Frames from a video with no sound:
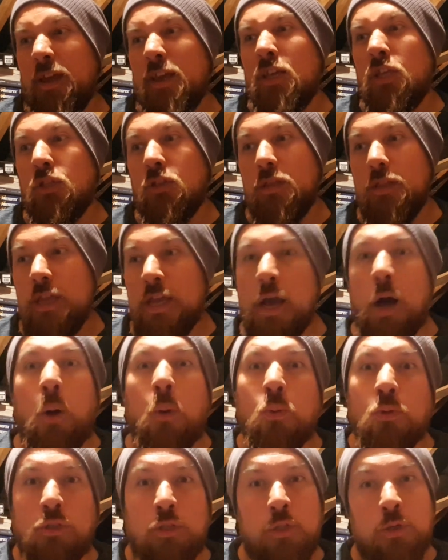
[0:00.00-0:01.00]
out, he
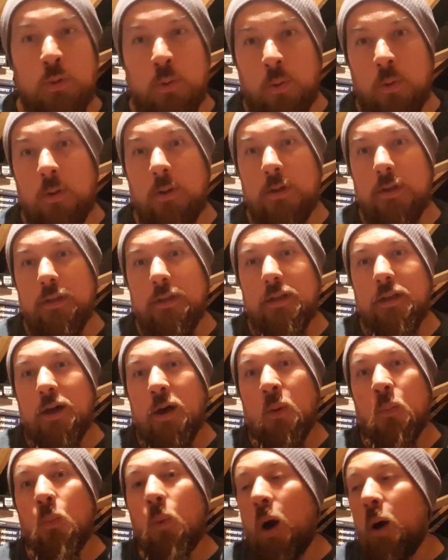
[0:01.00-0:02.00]
holds the door
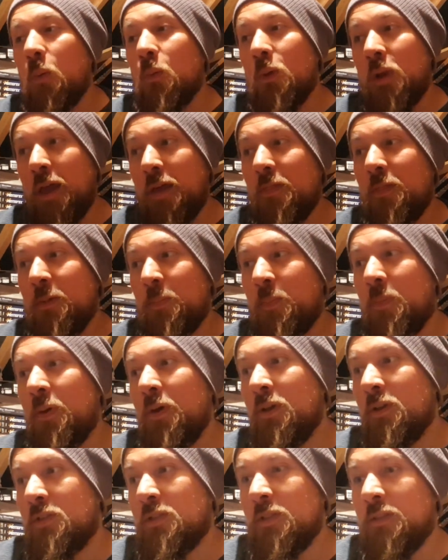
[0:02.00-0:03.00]
and won't let the
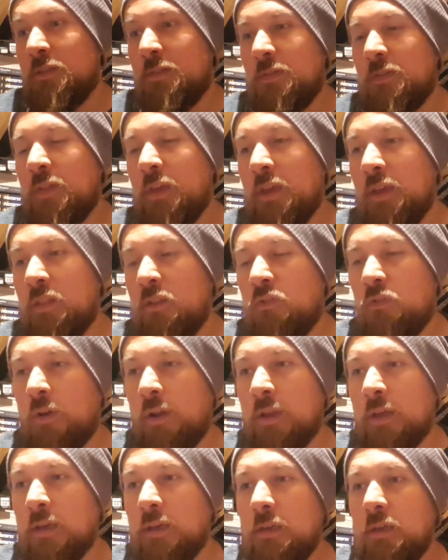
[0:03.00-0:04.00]
person thingy the
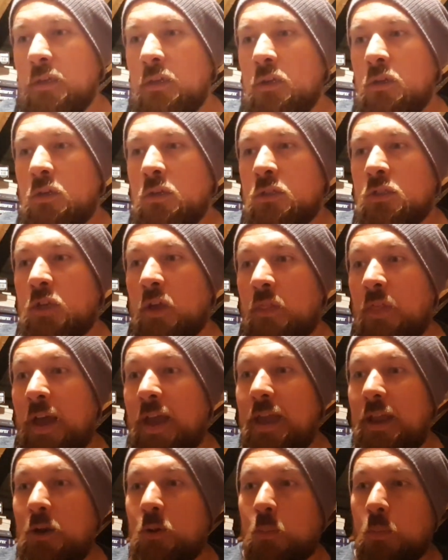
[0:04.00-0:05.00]
trolley. So
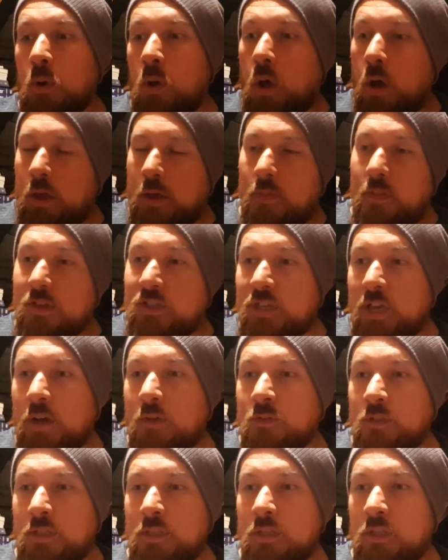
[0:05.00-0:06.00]
they end up locking
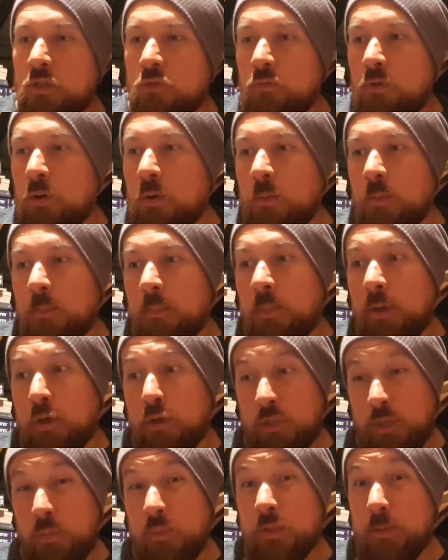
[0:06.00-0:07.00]
themselves in this room
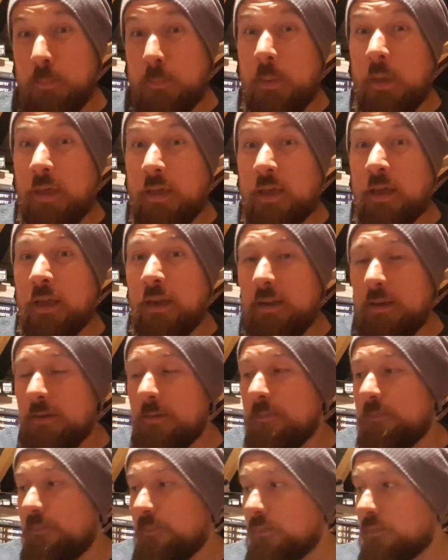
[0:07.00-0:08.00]
because he was a big kid.
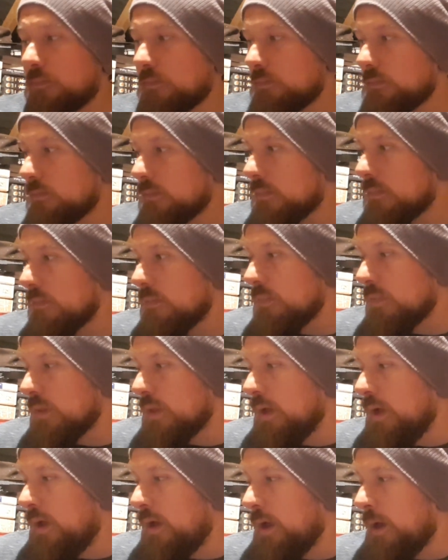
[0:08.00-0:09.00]

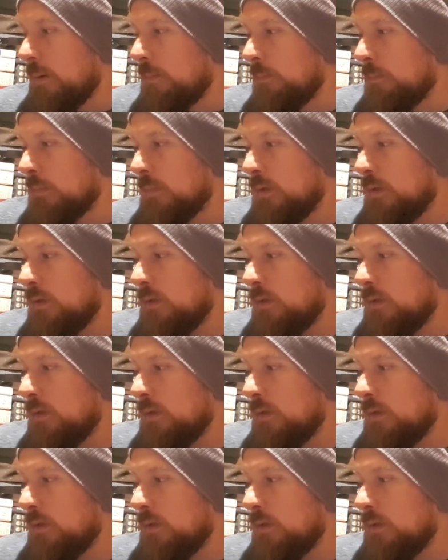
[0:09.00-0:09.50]
And